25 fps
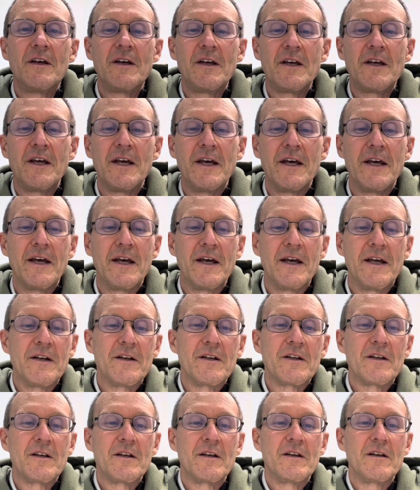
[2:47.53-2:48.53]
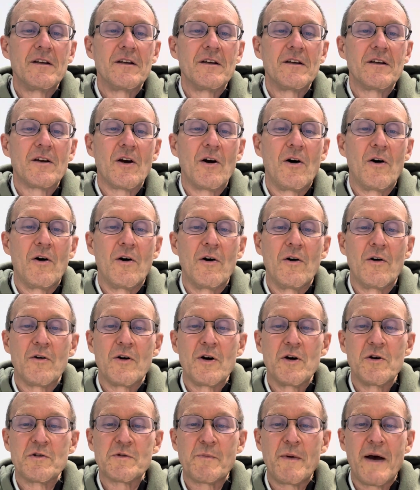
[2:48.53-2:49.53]
and it all
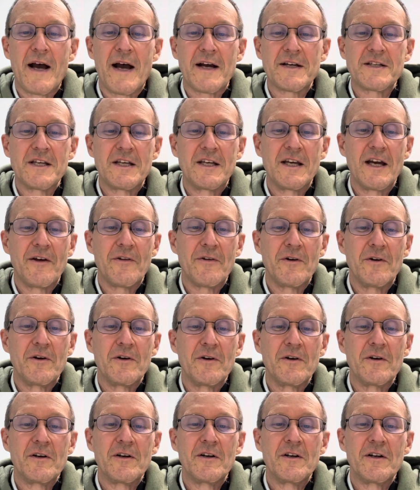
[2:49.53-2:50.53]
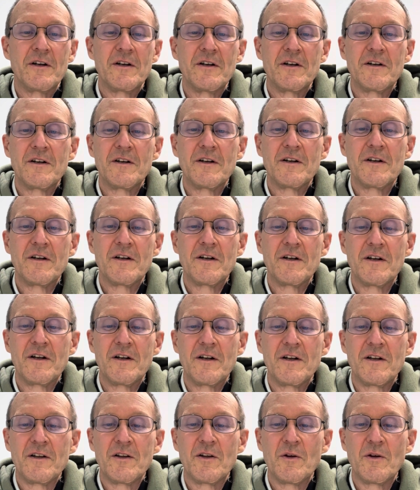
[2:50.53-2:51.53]
goes back together
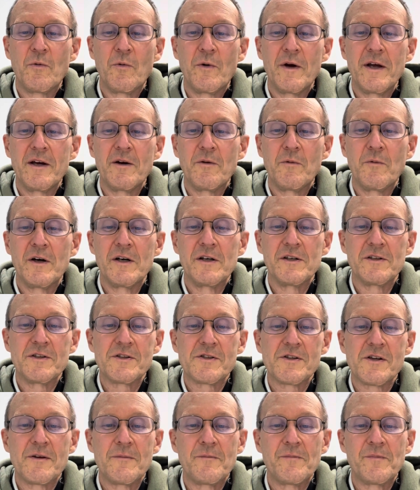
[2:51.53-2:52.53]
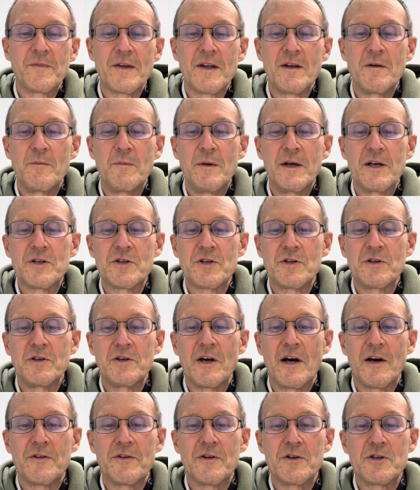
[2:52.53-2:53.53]
the way it was. And make sure you
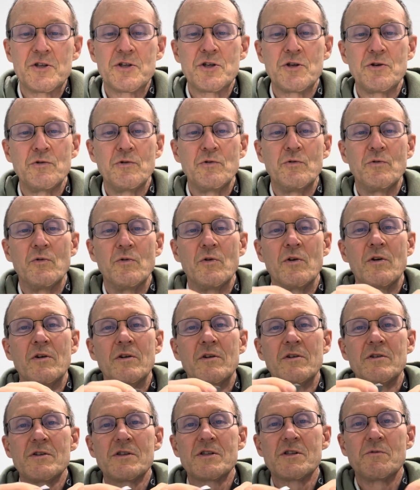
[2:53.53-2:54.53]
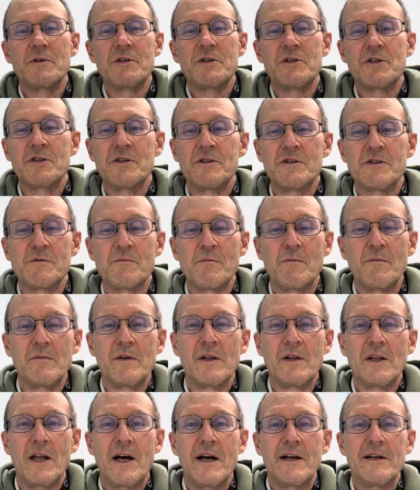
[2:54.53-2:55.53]
got the two switches
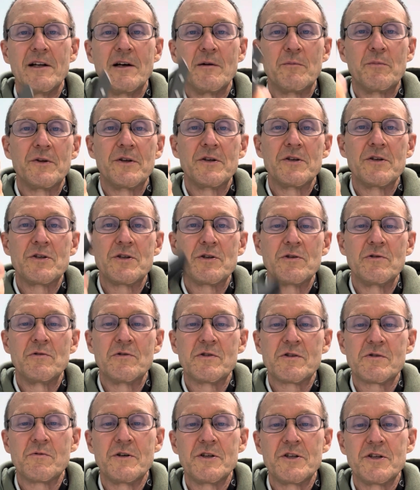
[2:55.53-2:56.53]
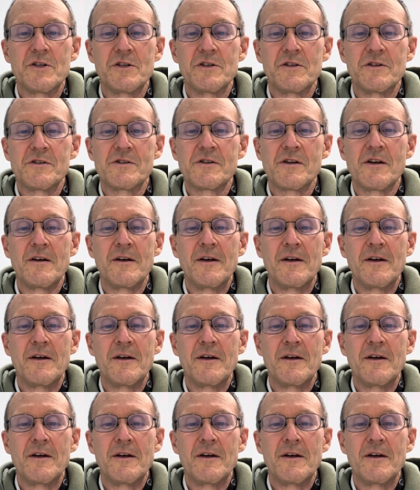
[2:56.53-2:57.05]
lined up with the two switches.